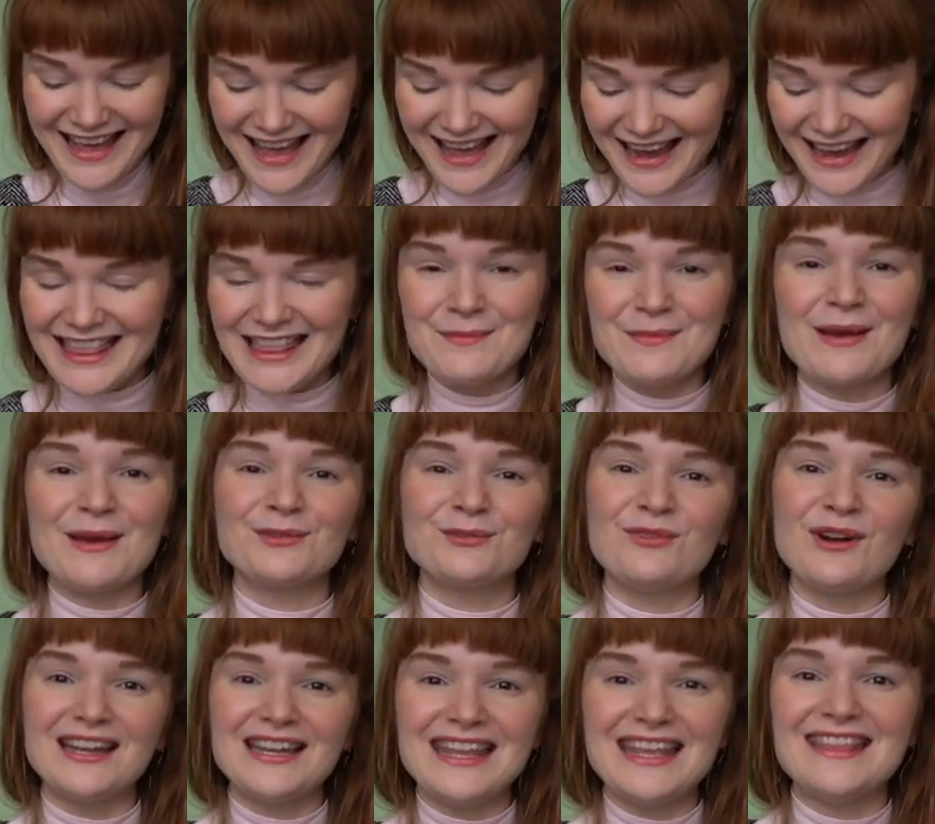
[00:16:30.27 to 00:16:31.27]
And then when I was
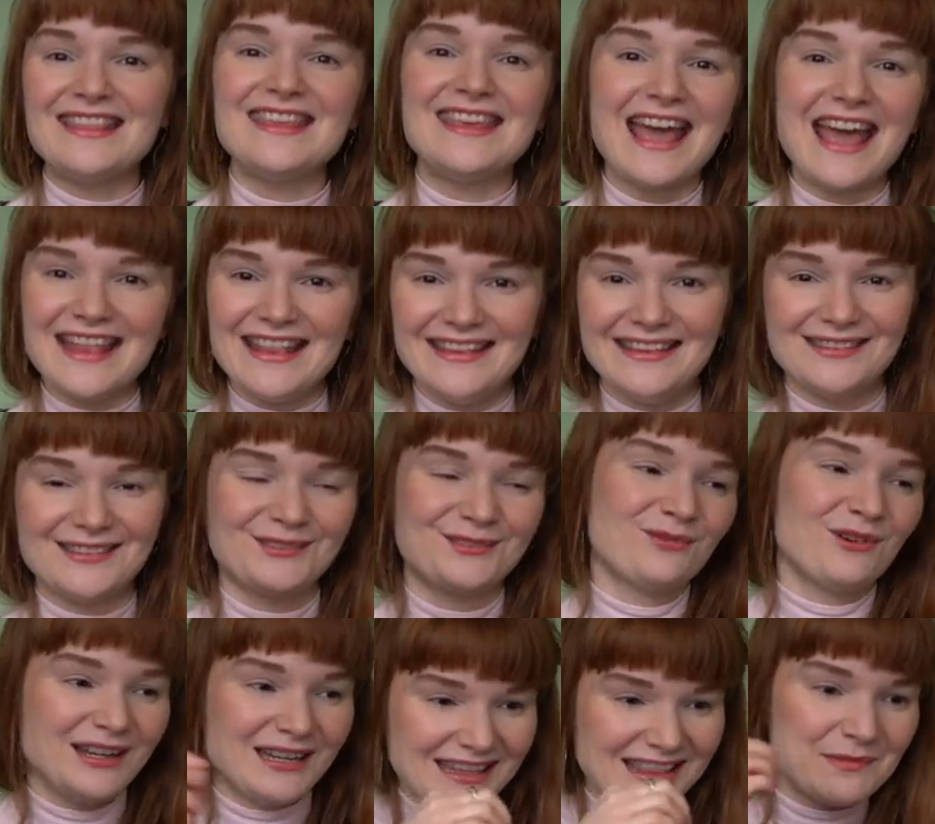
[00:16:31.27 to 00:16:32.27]
running in the ends, I was
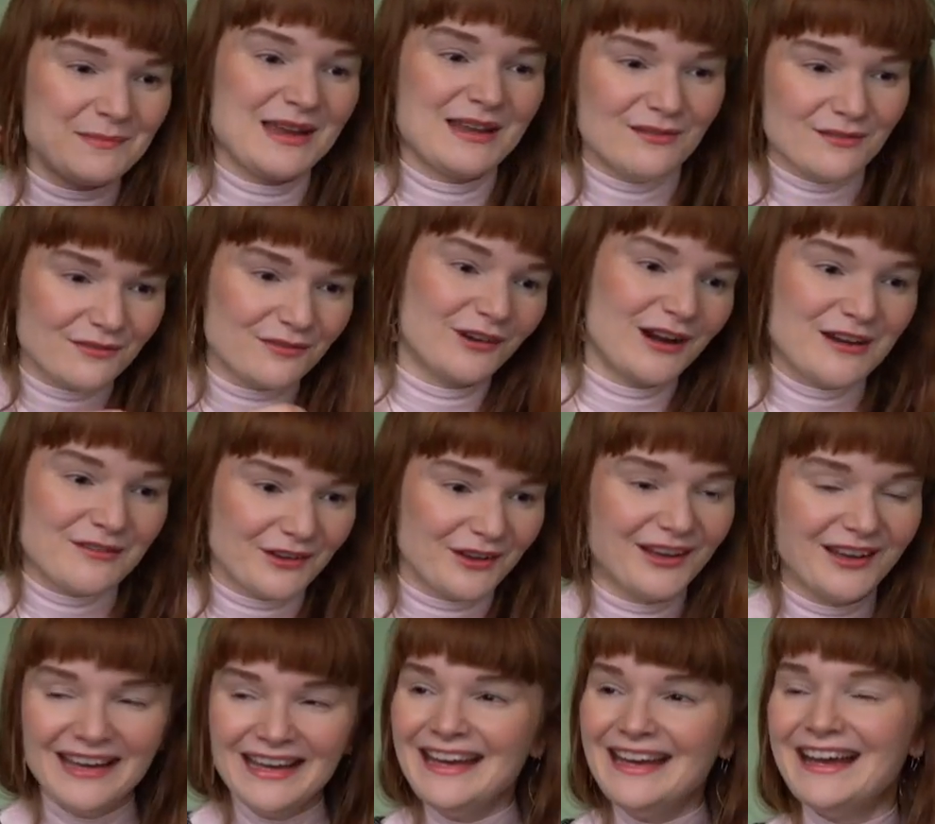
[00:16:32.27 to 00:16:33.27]
running them in forever.